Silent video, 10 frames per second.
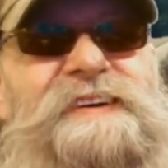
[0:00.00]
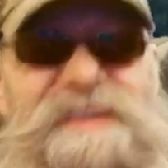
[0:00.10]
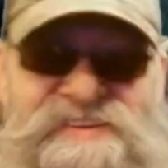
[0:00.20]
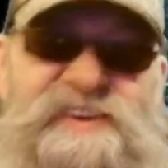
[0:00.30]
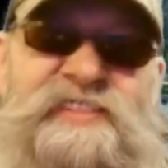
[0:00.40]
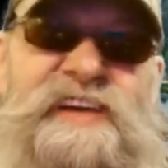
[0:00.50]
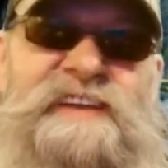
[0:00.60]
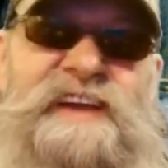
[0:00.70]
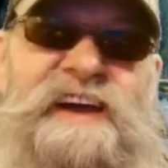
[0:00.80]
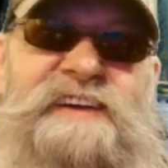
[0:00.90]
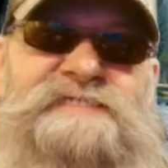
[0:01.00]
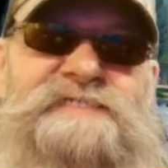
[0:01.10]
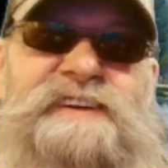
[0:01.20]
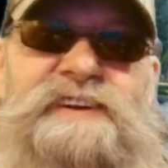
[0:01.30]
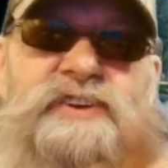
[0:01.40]
Until then,
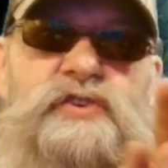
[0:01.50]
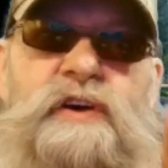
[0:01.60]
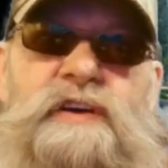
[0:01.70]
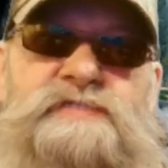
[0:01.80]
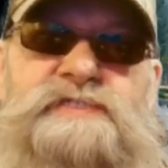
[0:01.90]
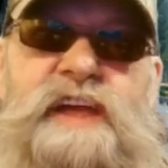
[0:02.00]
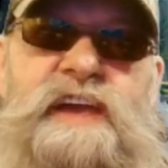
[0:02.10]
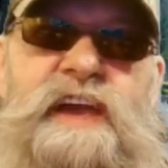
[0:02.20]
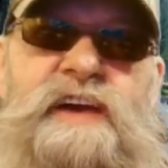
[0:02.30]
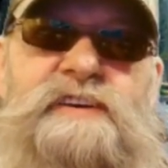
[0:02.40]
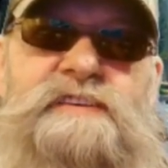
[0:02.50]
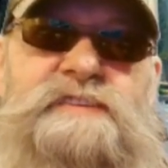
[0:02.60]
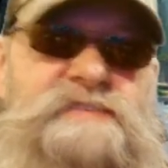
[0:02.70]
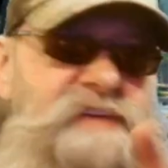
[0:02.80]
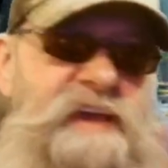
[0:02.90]
guys. You all stay he-
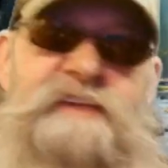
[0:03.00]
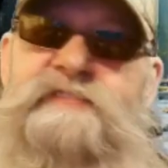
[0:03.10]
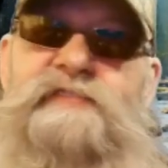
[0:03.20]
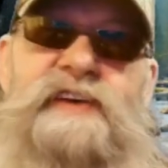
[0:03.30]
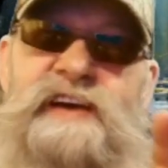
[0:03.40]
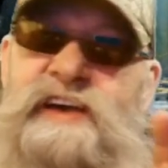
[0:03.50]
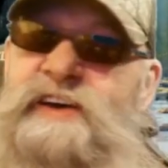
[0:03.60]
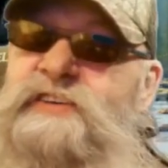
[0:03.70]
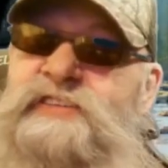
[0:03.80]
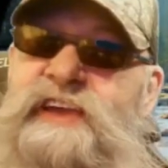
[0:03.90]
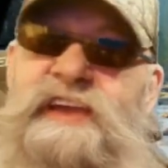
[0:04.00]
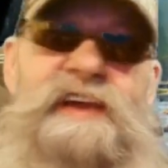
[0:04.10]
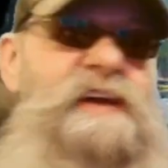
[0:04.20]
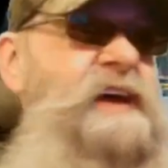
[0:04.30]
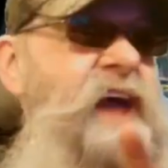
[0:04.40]
safe, healthy,
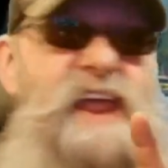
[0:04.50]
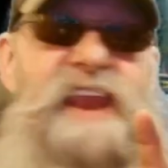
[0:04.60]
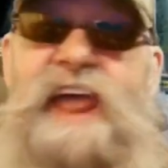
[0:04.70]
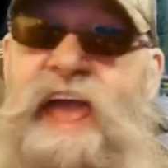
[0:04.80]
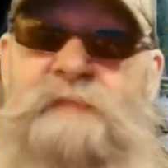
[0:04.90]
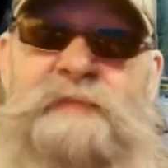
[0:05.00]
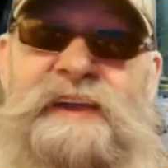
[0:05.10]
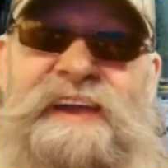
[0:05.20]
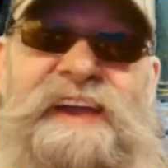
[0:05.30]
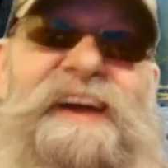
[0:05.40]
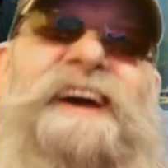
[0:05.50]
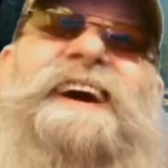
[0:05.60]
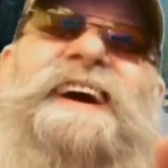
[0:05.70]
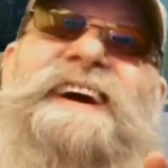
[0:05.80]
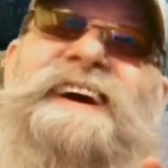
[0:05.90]
and happy.
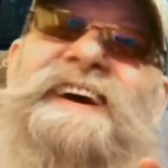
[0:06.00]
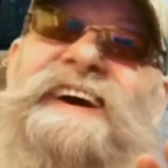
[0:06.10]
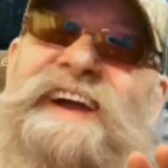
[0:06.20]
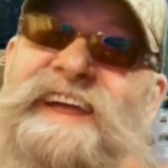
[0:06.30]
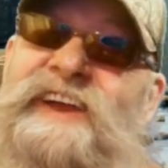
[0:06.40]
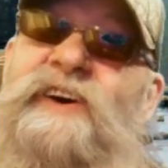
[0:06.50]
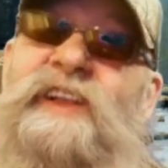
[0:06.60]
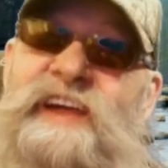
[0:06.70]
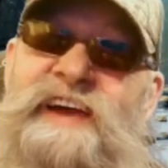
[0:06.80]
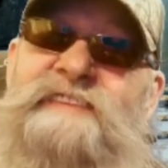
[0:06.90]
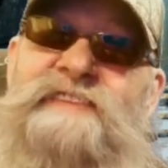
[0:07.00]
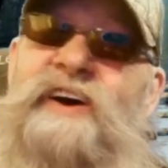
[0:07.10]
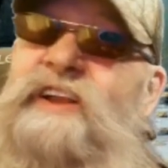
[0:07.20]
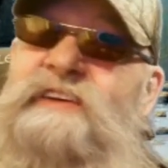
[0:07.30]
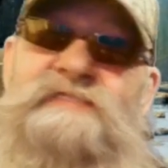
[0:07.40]
And all have
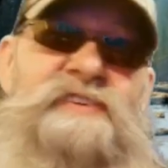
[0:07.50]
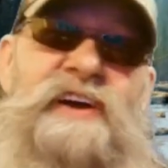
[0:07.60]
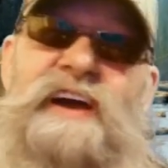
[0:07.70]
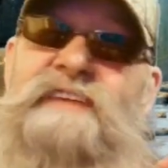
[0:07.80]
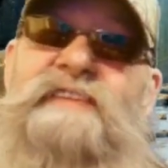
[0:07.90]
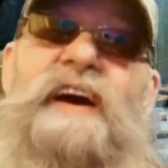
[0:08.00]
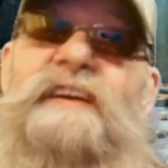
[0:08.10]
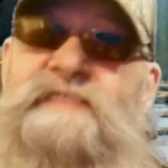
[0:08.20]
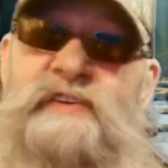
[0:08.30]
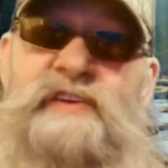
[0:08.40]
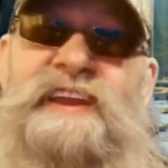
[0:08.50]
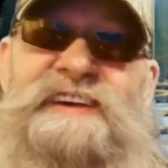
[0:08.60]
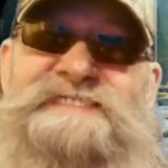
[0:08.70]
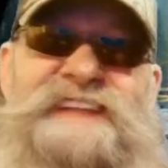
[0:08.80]
all of you have a very nice